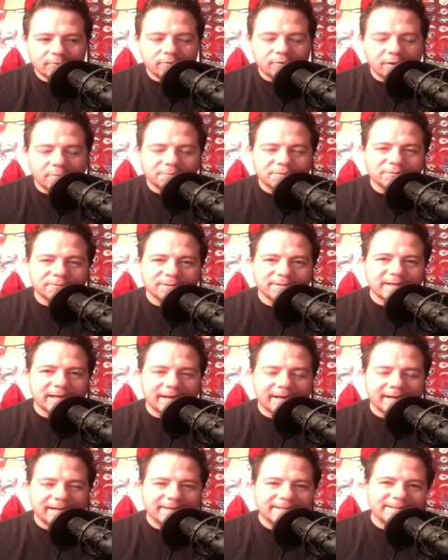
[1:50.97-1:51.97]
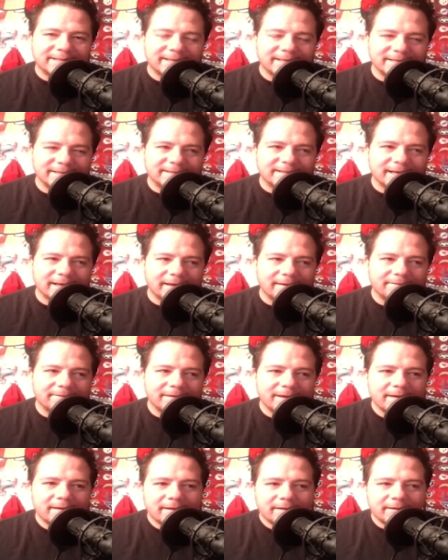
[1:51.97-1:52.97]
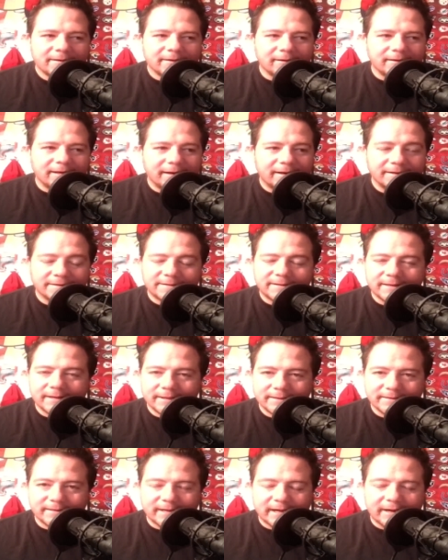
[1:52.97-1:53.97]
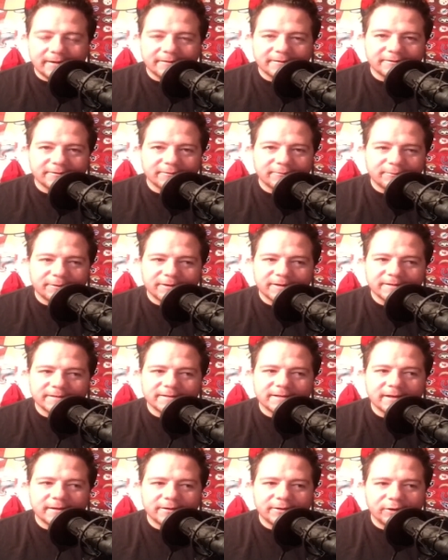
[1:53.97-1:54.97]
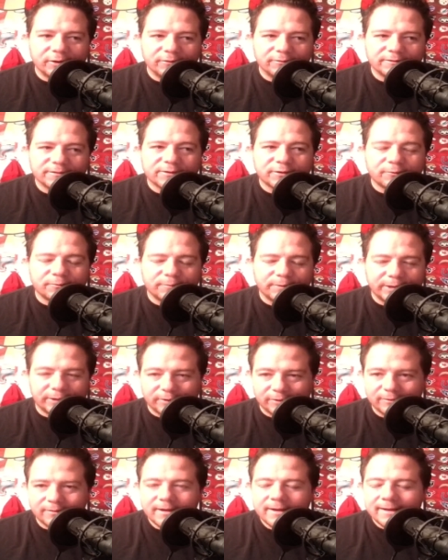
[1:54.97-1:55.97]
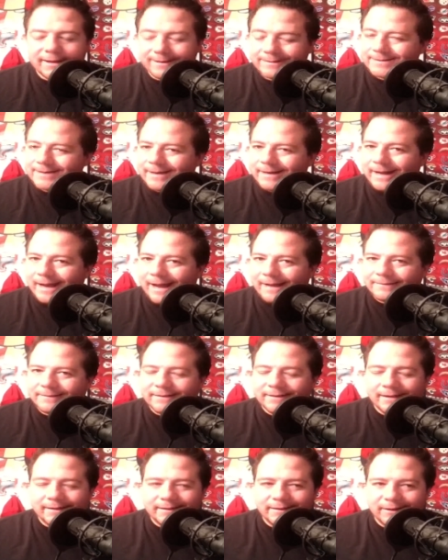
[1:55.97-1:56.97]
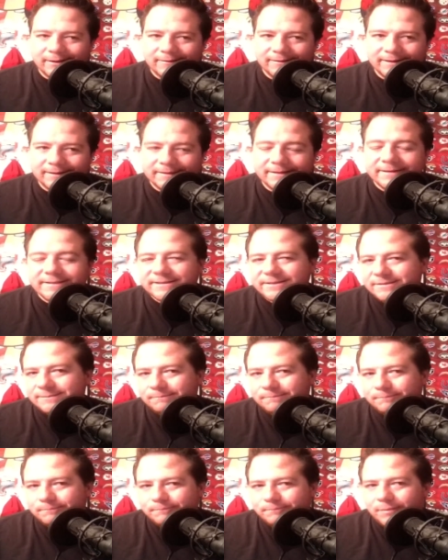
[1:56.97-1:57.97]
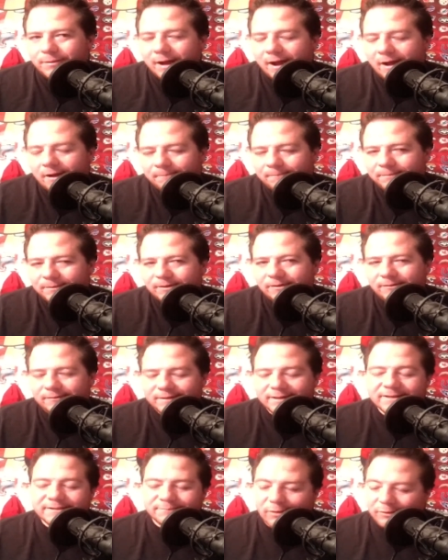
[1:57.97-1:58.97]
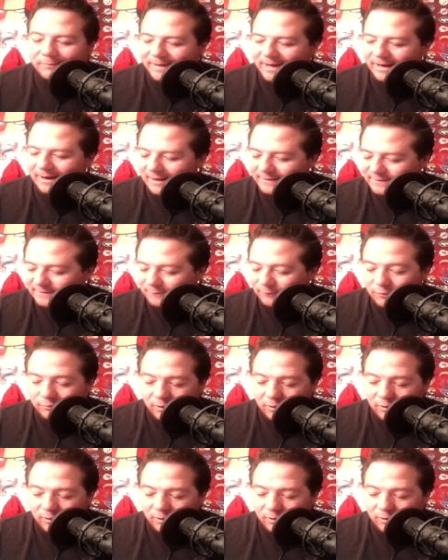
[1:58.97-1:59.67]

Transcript: you know, nuptials that is his uh, you know that his his character and where his uh, you know his career it's kind of at you know in this popping on this moment. I got some